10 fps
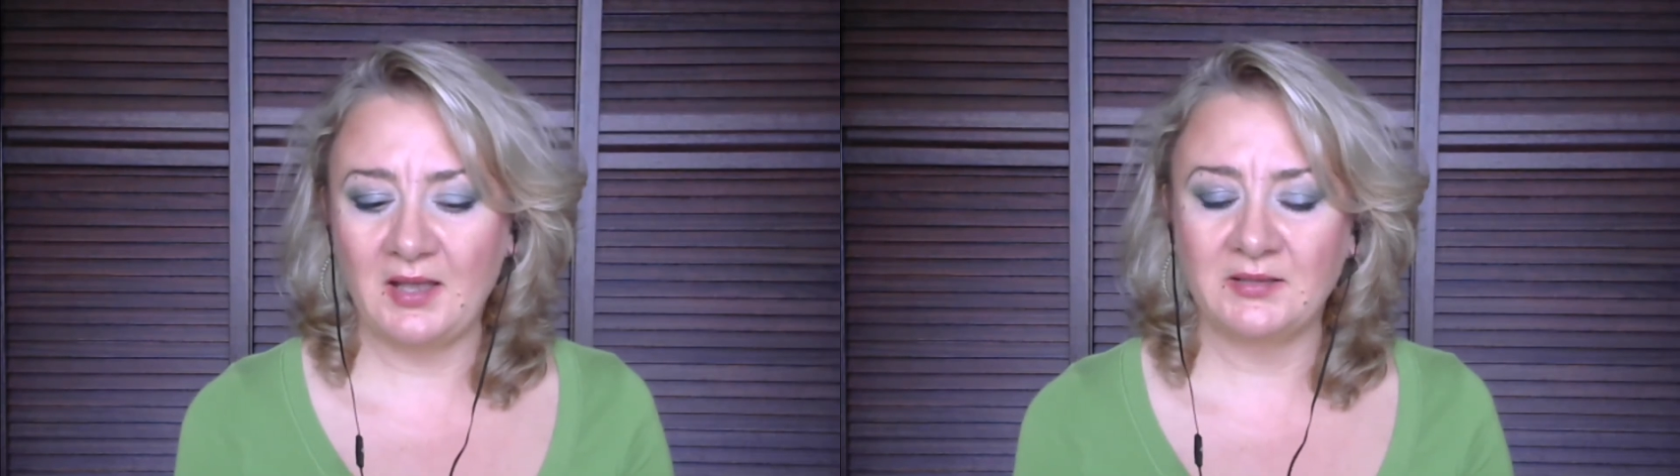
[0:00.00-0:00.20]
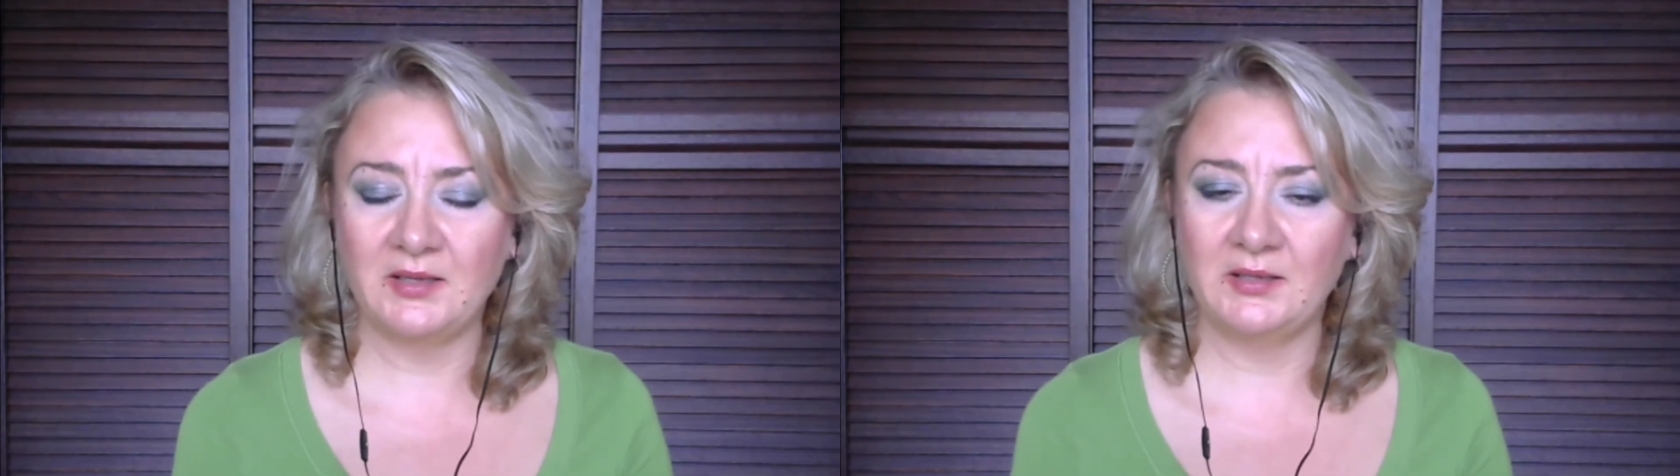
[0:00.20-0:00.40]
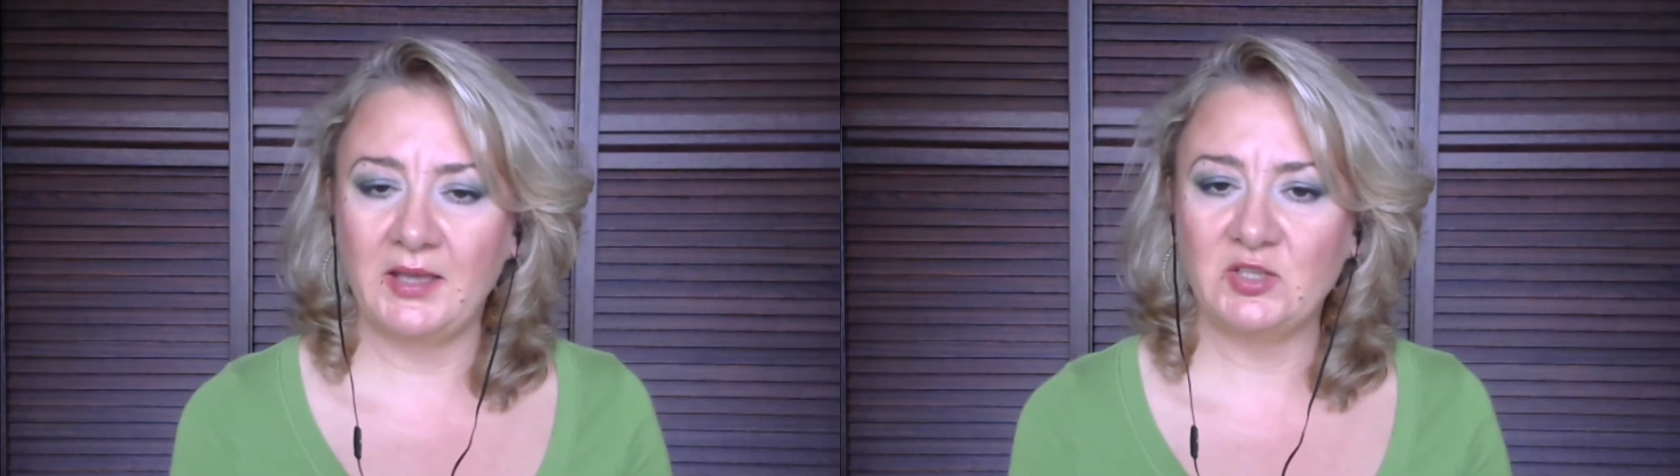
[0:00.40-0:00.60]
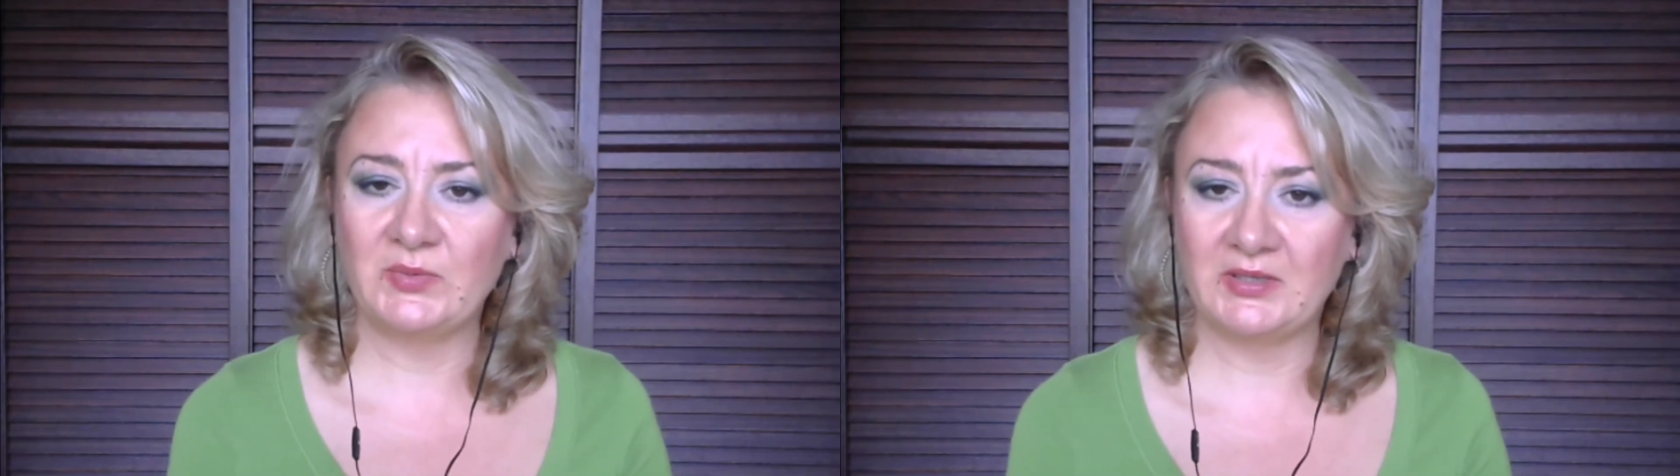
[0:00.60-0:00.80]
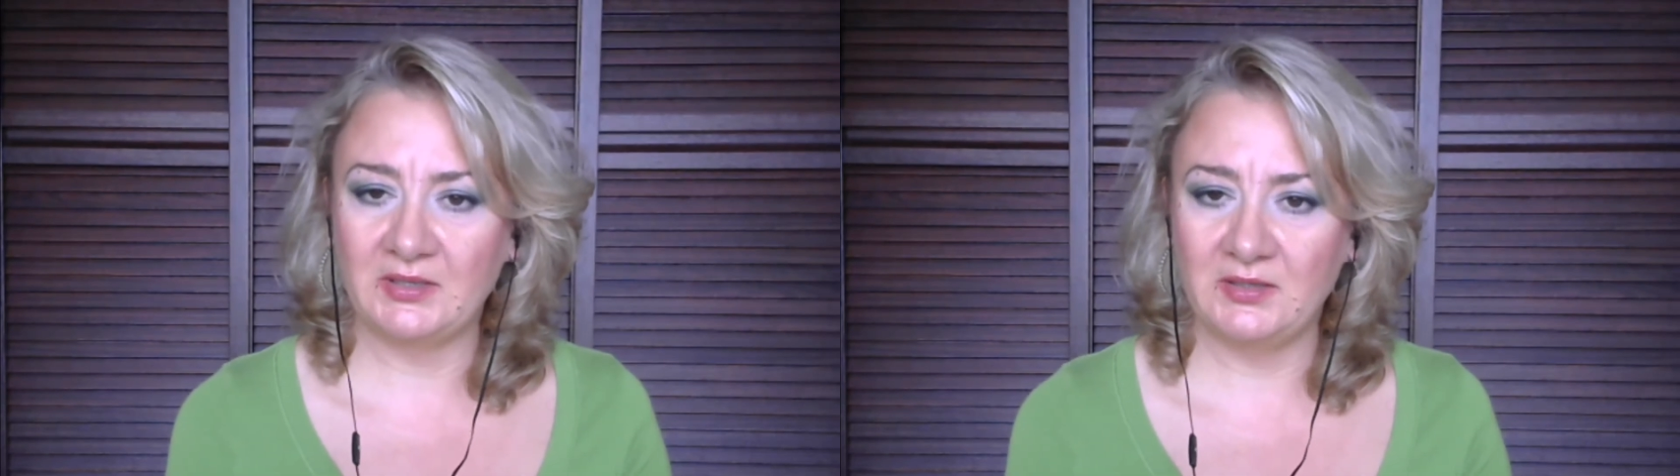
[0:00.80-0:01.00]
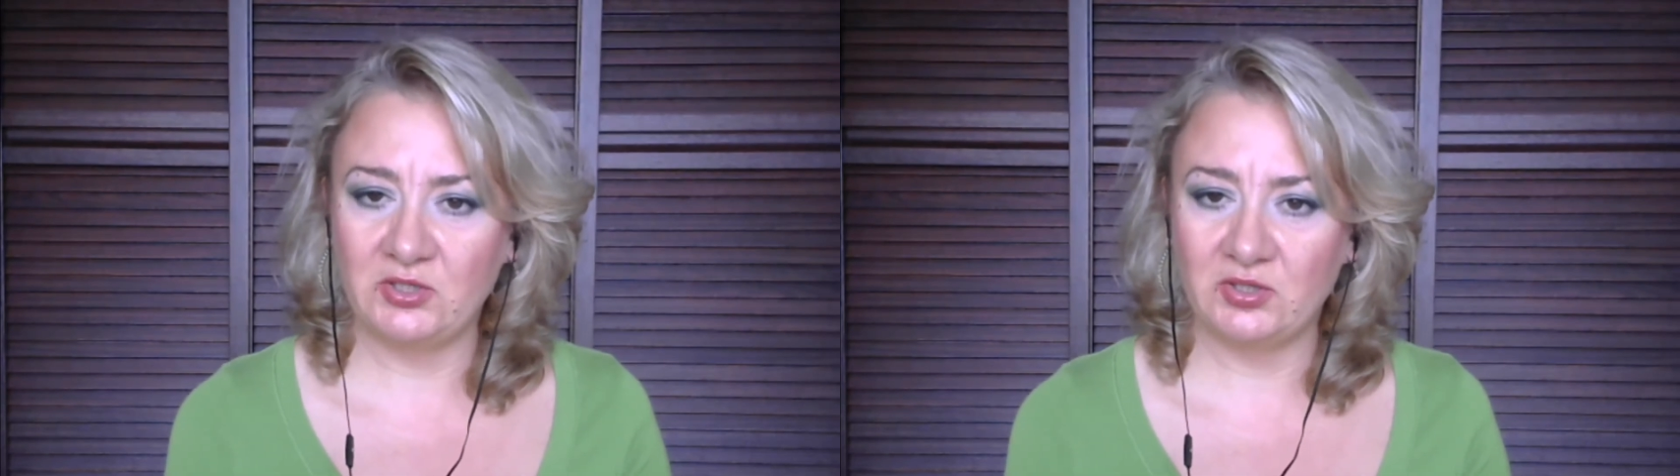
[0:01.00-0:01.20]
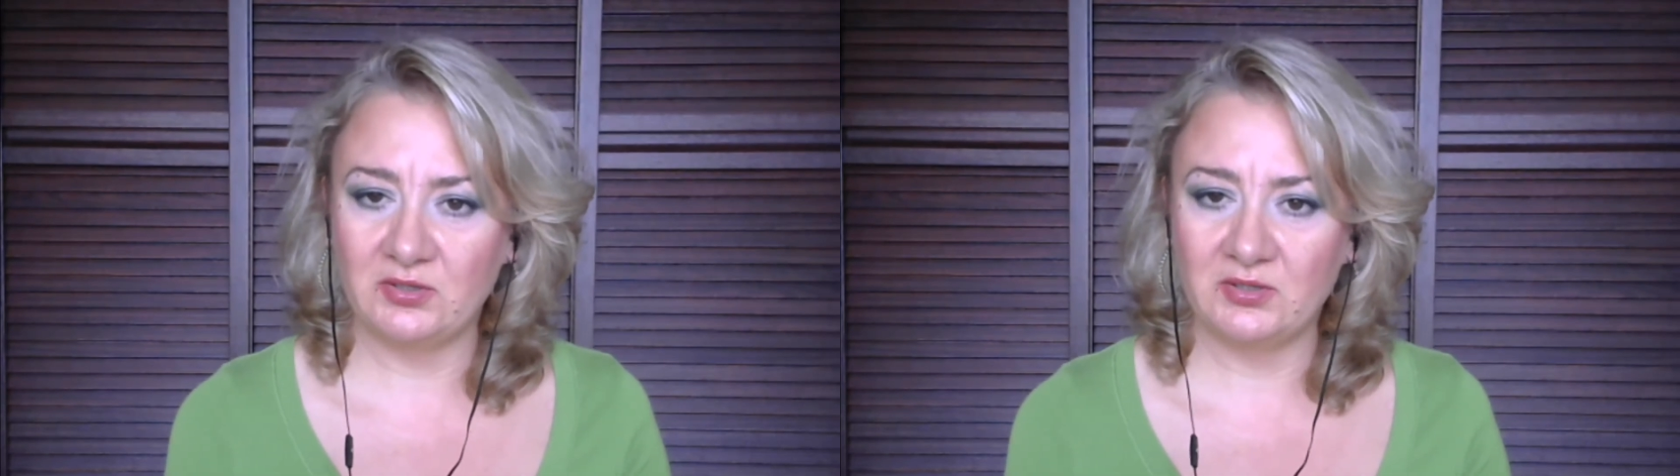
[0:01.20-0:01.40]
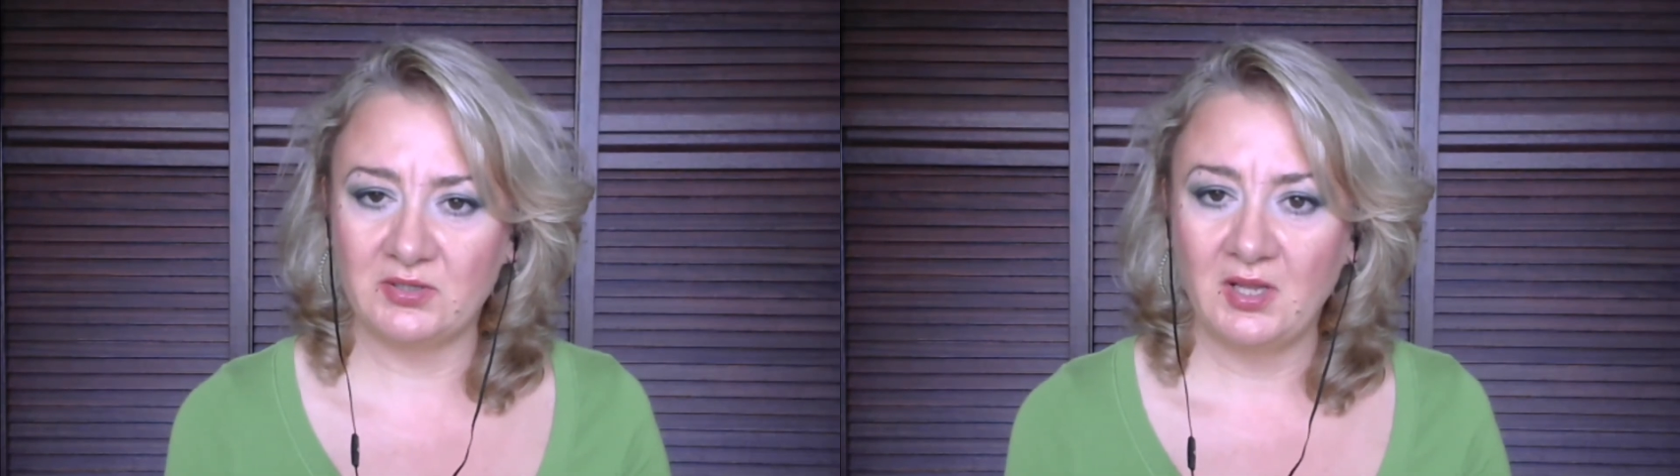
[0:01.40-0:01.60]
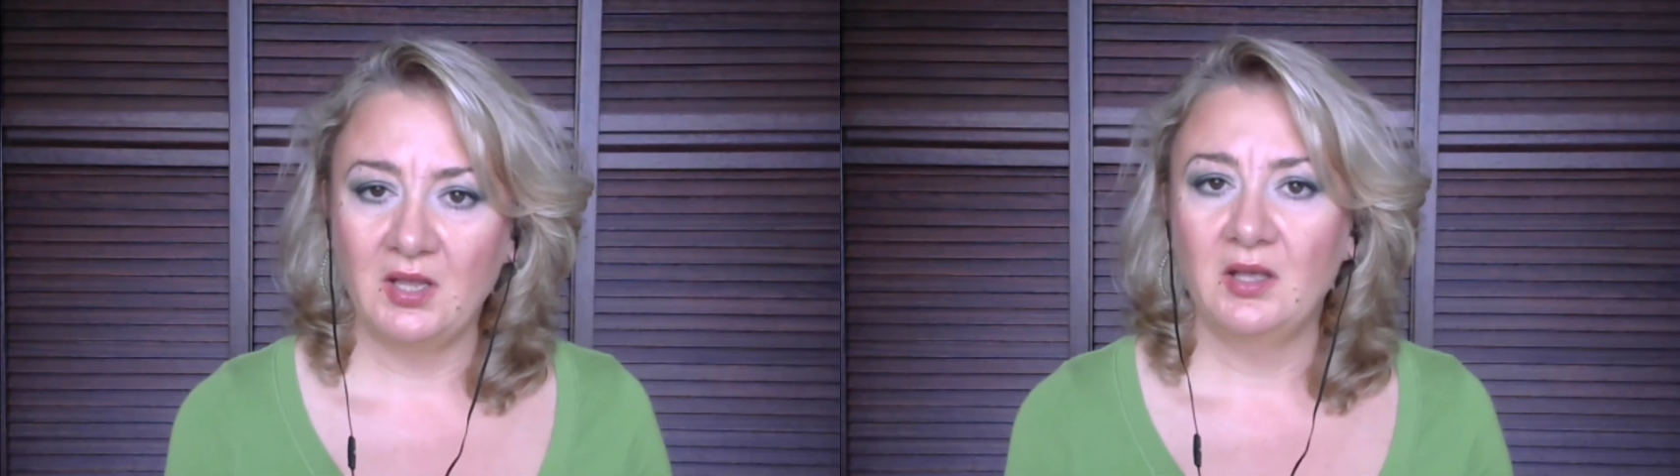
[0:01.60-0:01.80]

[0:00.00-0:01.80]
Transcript: and engagement conditions.